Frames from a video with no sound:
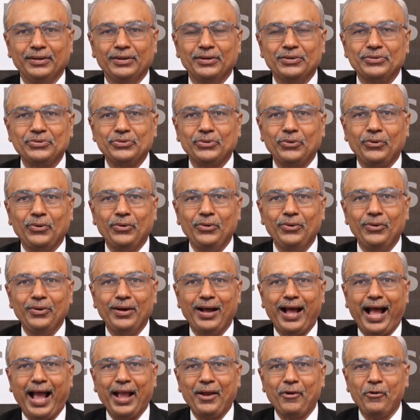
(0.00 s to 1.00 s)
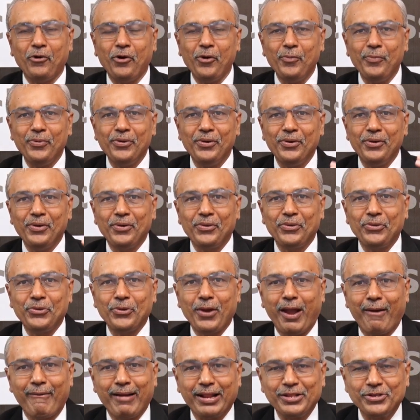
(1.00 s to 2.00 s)
So I hope you
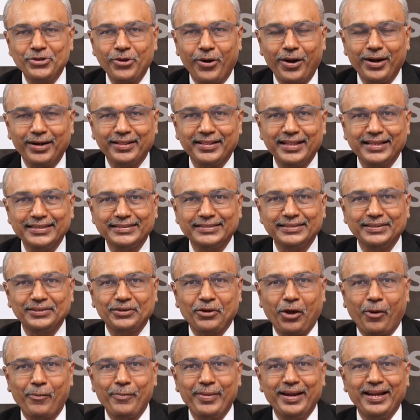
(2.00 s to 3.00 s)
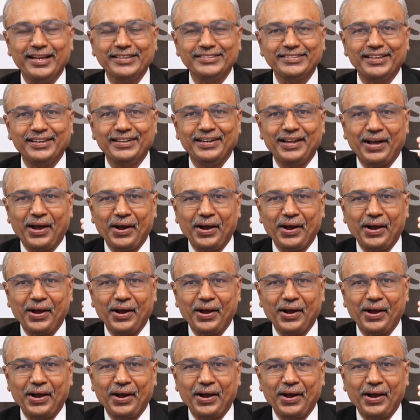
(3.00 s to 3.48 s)
have enjoyed this combination,